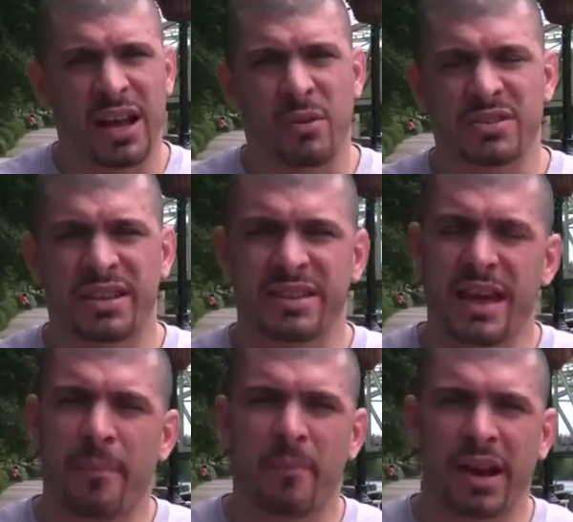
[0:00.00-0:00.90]
like I was at the
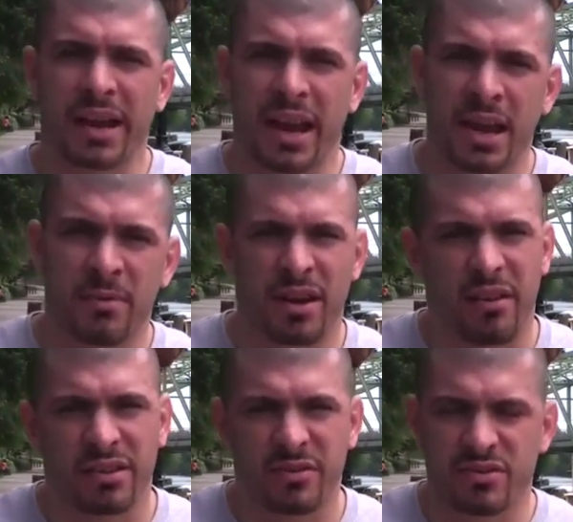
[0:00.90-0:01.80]
top of my game and
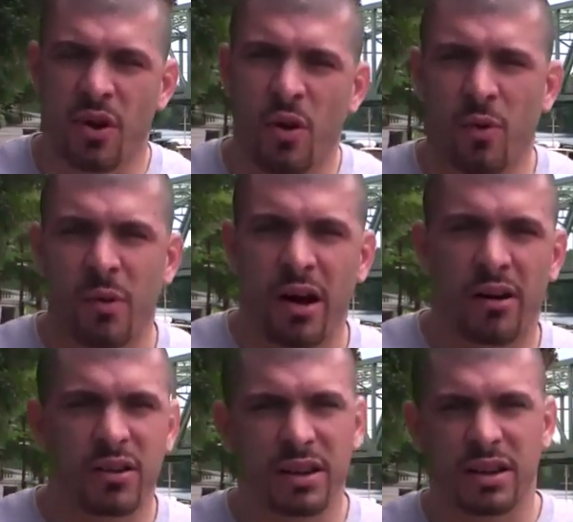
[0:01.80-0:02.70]
everything was going
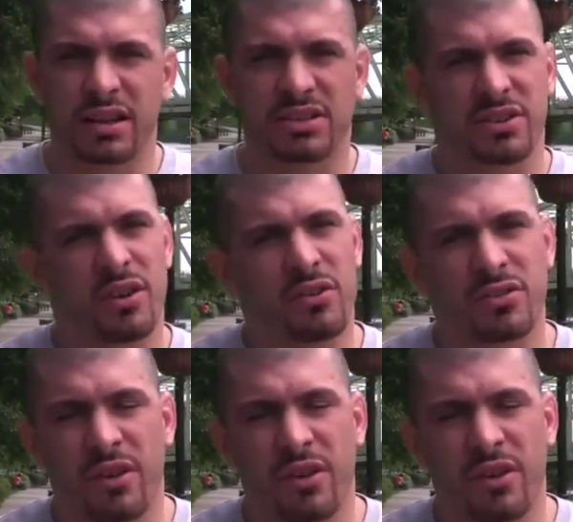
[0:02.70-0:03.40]
well and next thing you know,